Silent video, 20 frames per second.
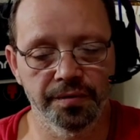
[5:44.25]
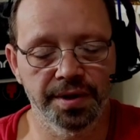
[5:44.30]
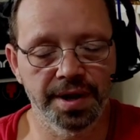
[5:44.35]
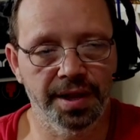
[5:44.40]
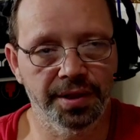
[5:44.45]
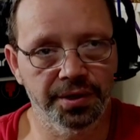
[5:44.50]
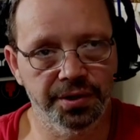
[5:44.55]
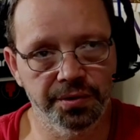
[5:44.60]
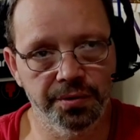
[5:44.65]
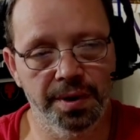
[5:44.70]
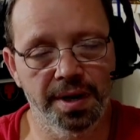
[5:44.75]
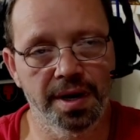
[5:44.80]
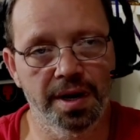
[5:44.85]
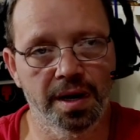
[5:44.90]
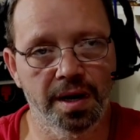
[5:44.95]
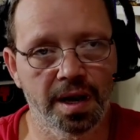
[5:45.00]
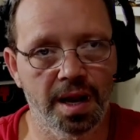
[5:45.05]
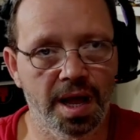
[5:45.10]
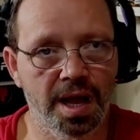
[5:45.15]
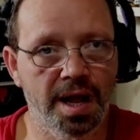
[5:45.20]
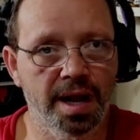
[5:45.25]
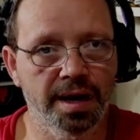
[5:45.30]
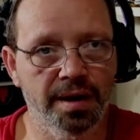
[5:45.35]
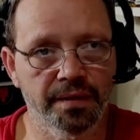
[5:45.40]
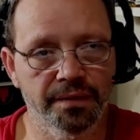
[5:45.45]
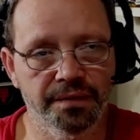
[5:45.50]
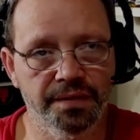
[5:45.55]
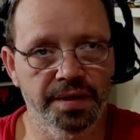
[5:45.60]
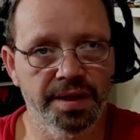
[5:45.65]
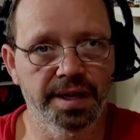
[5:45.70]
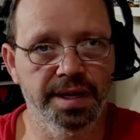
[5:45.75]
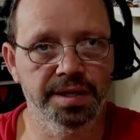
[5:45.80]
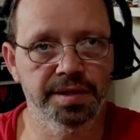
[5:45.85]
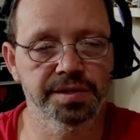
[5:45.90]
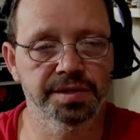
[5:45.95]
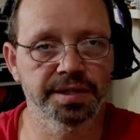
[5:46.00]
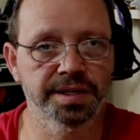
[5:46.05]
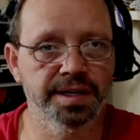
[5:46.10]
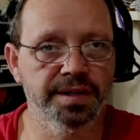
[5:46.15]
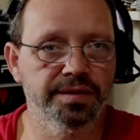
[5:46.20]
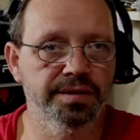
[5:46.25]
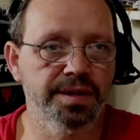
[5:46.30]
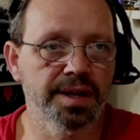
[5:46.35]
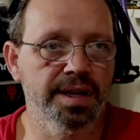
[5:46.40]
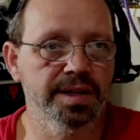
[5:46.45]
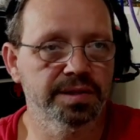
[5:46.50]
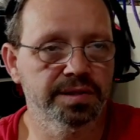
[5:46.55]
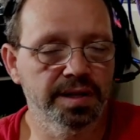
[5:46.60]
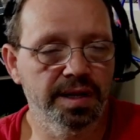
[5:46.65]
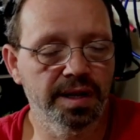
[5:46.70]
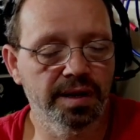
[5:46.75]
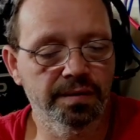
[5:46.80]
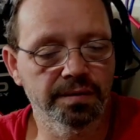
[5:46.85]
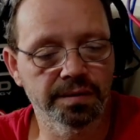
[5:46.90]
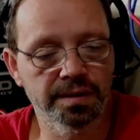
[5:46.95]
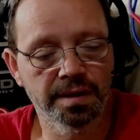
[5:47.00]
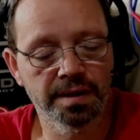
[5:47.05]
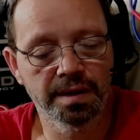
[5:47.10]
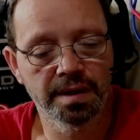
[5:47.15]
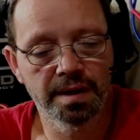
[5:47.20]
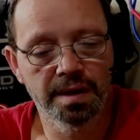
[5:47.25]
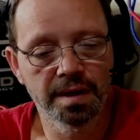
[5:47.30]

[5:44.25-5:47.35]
You've got to do a lot of things to get that sound.